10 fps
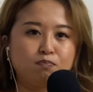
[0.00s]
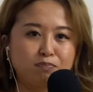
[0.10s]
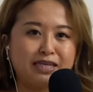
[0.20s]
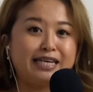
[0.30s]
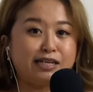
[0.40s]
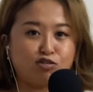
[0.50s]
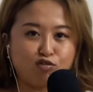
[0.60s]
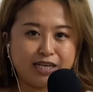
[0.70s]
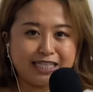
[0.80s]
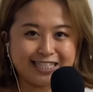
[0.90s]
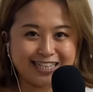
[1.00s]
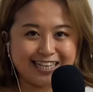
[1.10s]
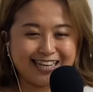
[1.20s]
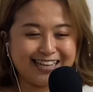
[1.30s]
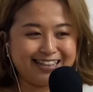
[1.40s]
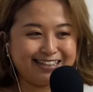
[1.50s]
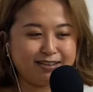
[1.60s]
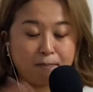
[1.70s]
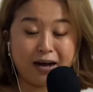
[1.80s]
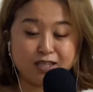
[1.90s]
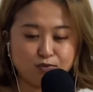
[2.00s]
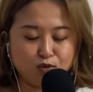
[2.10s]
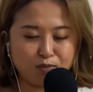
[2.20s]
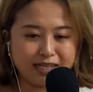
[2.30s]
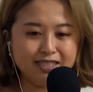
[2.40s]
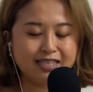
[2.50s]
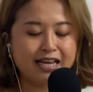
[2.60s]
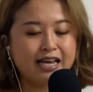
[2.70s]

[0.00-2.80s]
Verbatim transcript: been increased in the past few months.